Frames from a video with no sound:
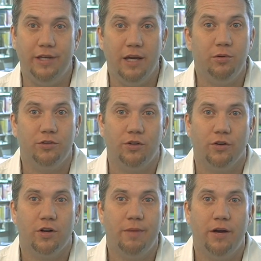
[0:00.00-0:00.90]
be able to
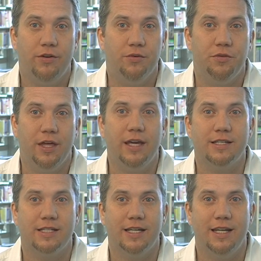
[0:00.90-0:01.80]
learn about new
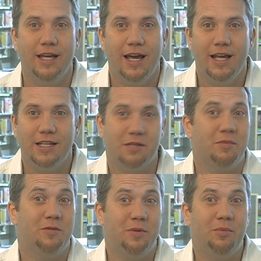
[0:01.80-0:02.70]
things. And
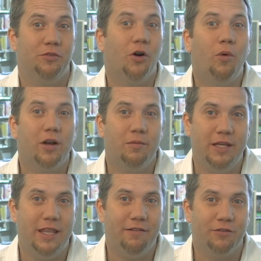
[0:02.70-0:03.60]
sometimes people don't want to
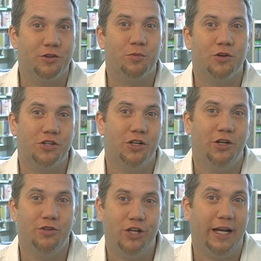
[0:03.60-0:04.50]
be that first person to
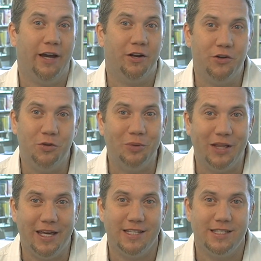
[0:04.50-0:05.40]
go check out a new
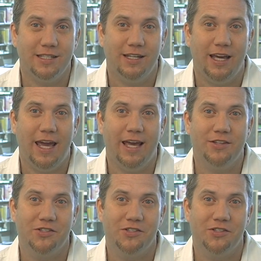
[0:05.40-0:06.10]
place. And